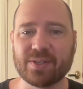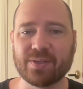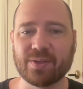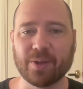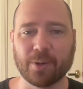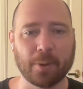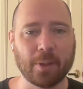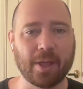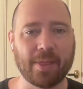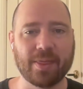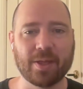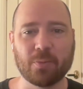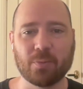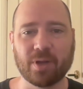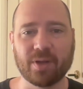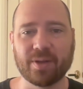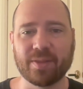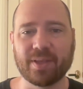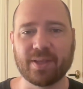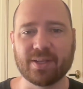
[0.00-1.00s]
though, I think
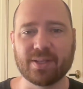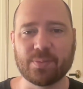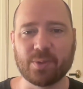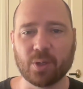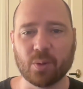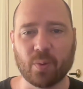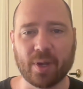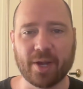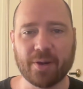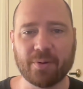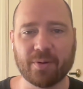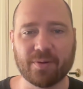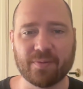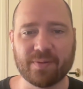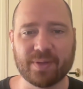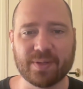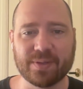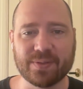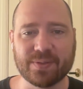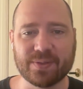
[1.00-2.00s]
one thing to be aware of
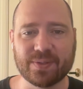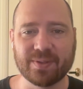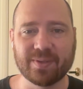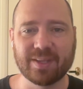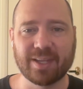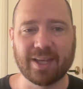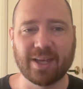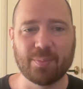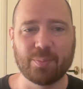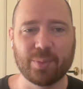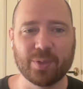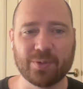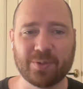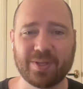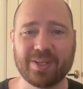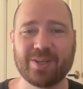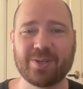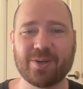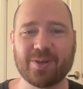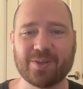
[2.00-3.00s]
is
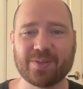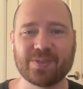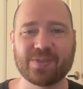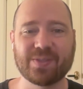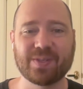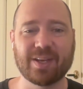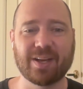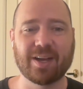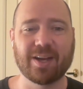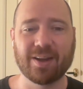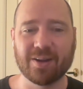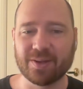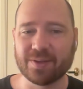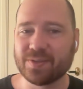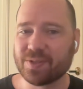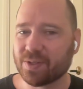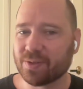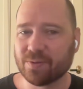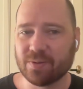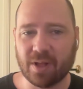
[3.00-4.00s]
building costs are
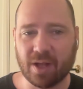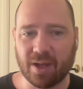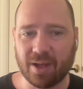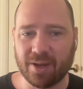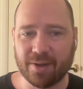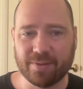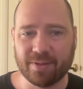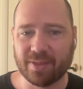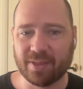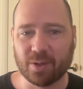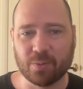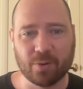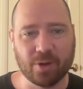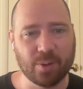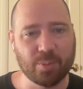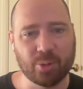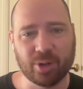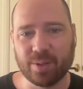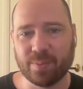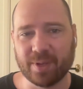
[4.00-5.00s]
still higher than they were
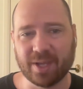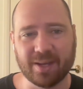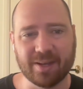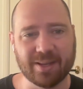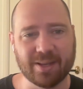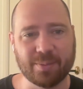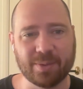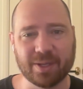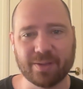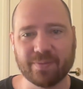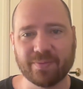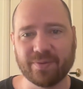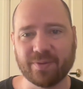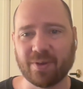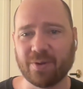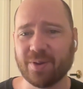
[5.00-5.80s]
pre-pandemic. So